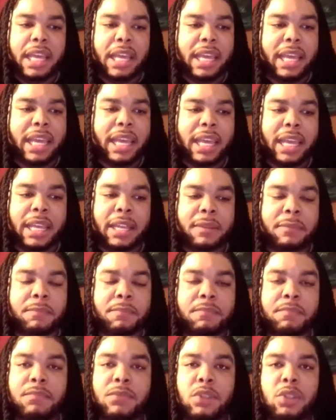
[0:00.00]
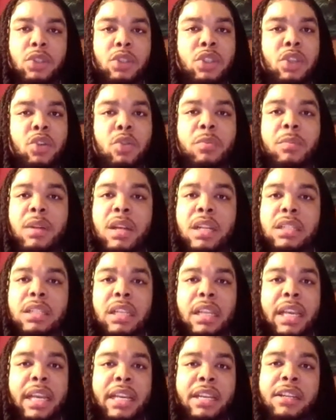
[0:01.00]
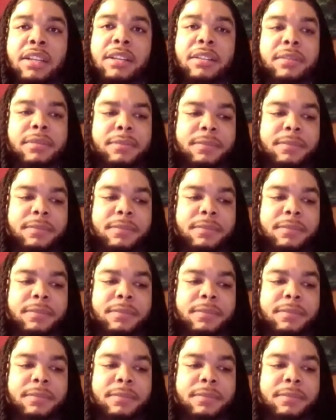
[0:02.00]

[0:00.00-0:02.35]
And 2 months later,